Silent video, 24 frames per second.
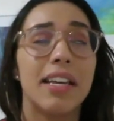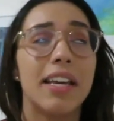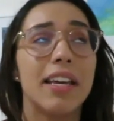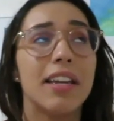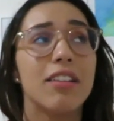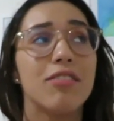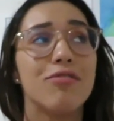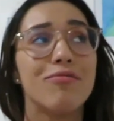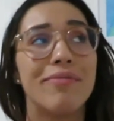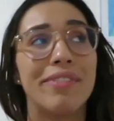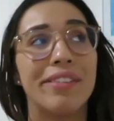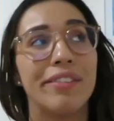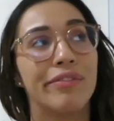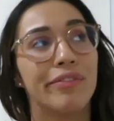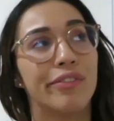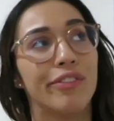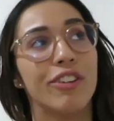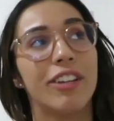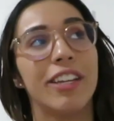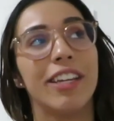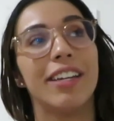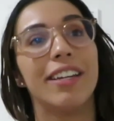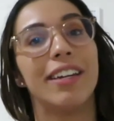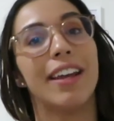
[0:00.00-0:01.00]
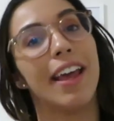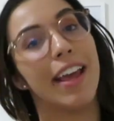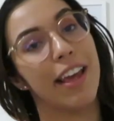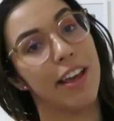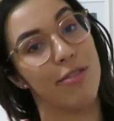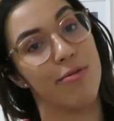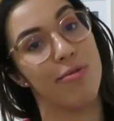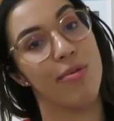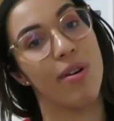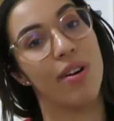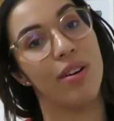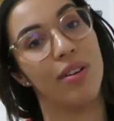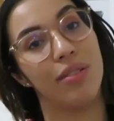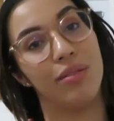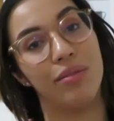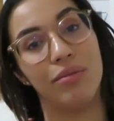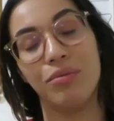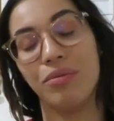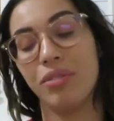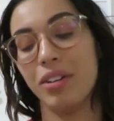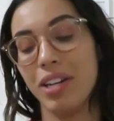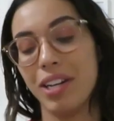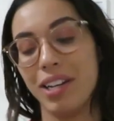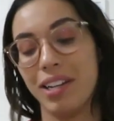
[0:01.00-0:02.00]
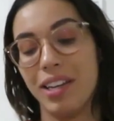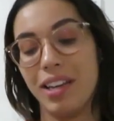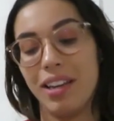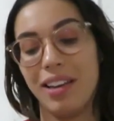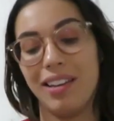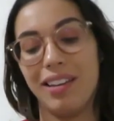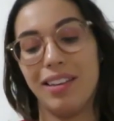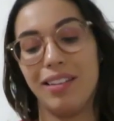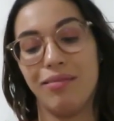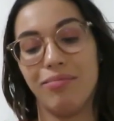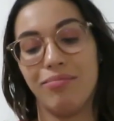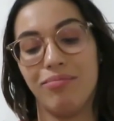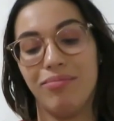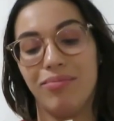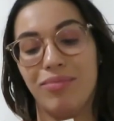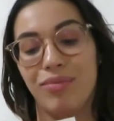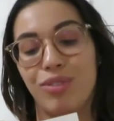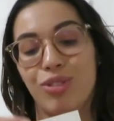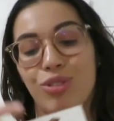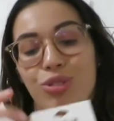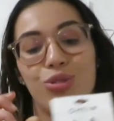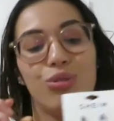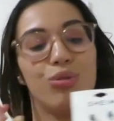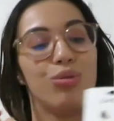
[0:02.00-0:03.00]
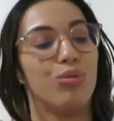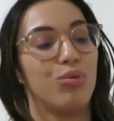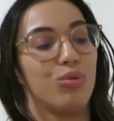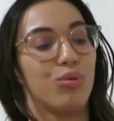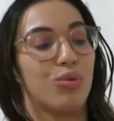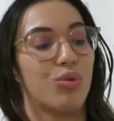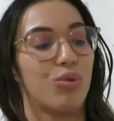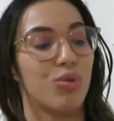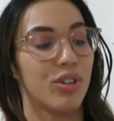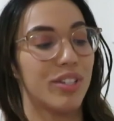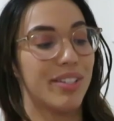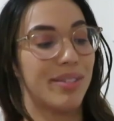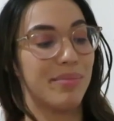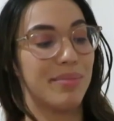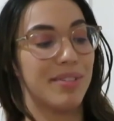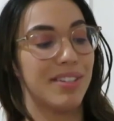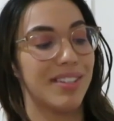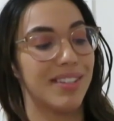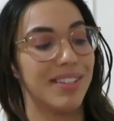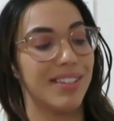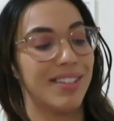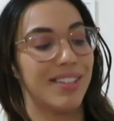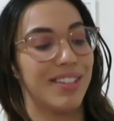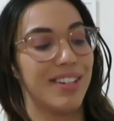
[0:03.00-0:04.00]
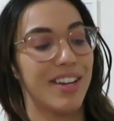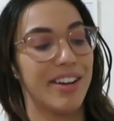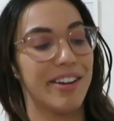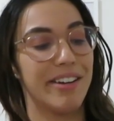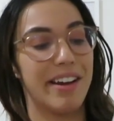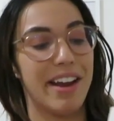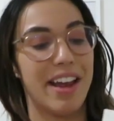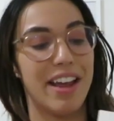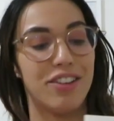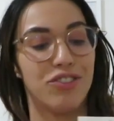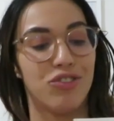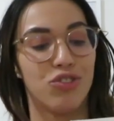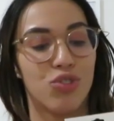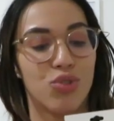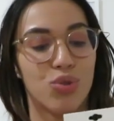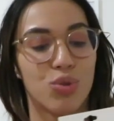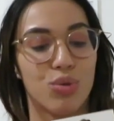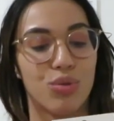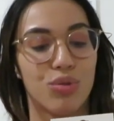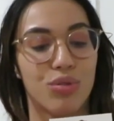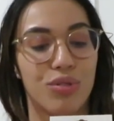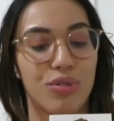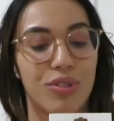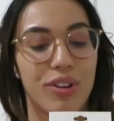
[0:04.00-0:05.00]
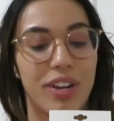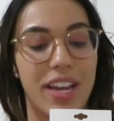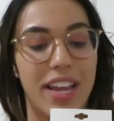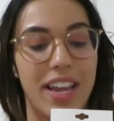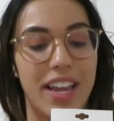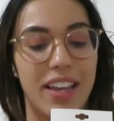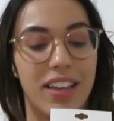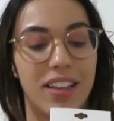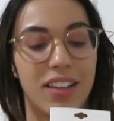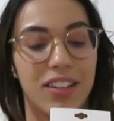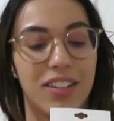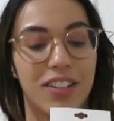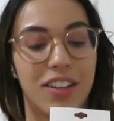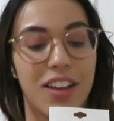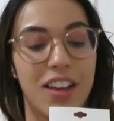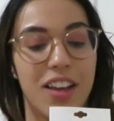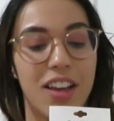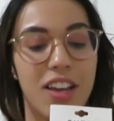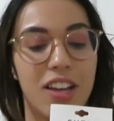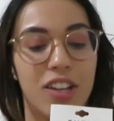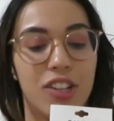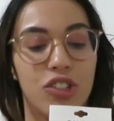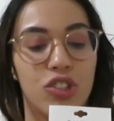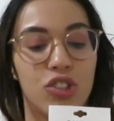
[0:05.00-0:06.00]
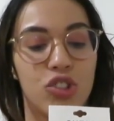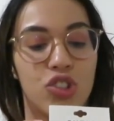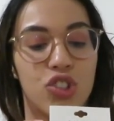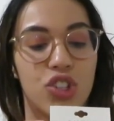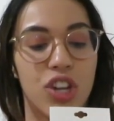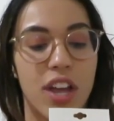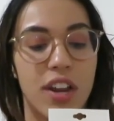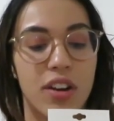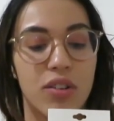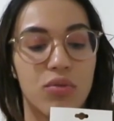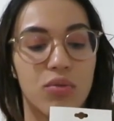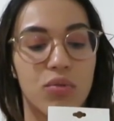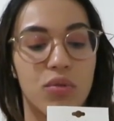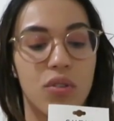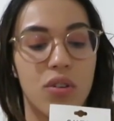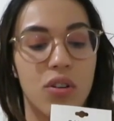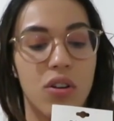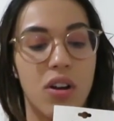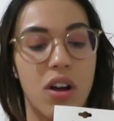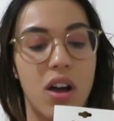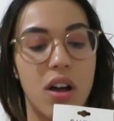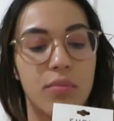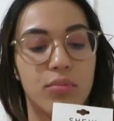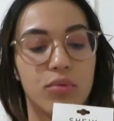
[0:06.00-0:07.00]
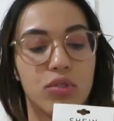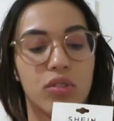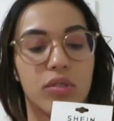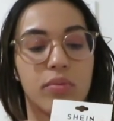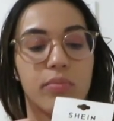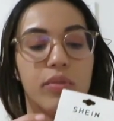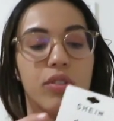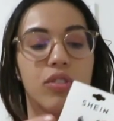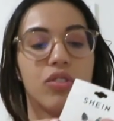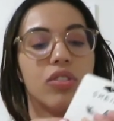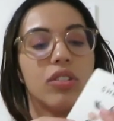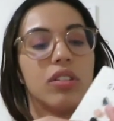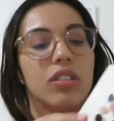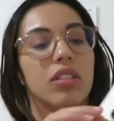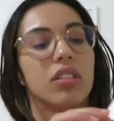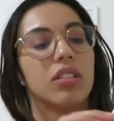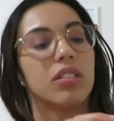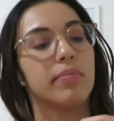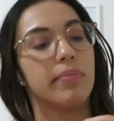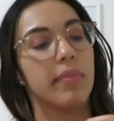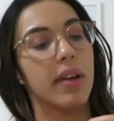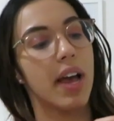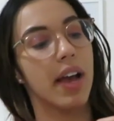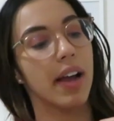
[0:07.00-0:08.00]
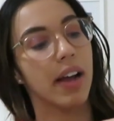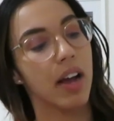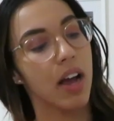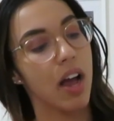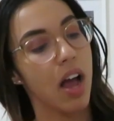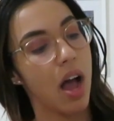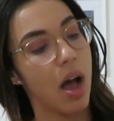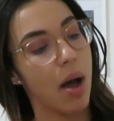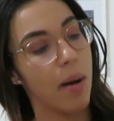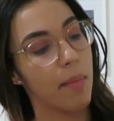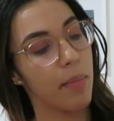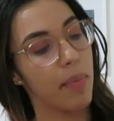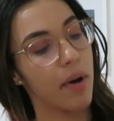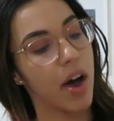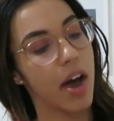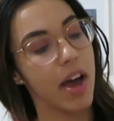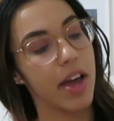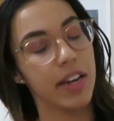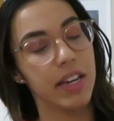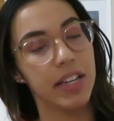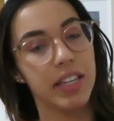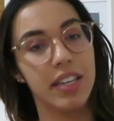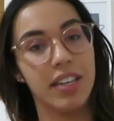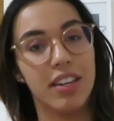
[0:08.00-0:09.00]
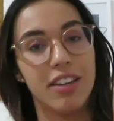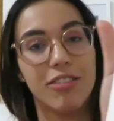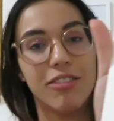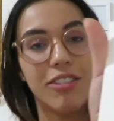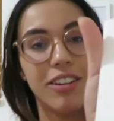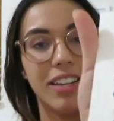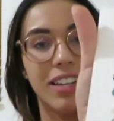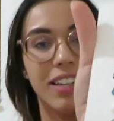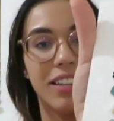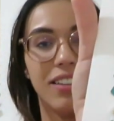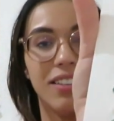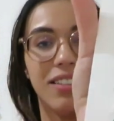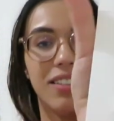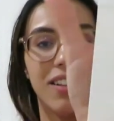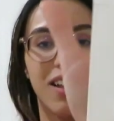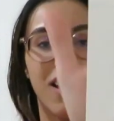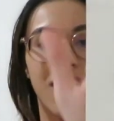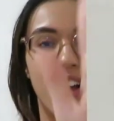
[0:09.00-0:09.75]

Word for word: Santa went freaking AWOL when it came to Christmas this year and jewelry in general. I'm just pushing this back. But here is